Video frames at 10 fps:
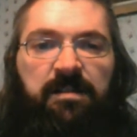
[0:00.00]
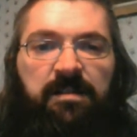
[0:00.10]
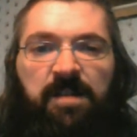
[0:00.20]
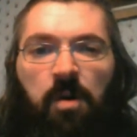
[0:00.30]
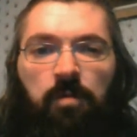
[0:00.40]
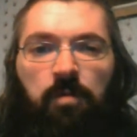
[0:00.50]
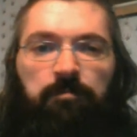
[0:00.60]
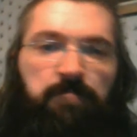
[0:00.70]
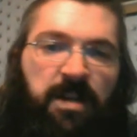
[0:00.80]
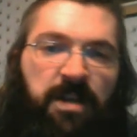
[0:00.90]
So,
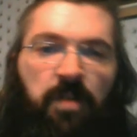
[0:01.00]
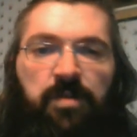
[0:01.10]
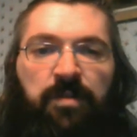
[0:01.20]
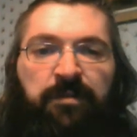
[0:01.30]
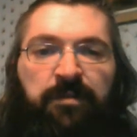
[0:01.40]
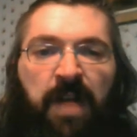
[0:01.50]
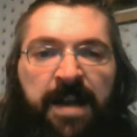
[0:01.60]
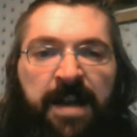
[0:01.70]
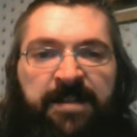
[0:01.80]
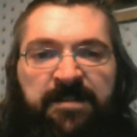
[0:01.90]
you can
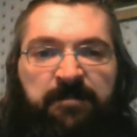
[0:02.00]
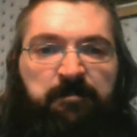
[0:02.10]
find,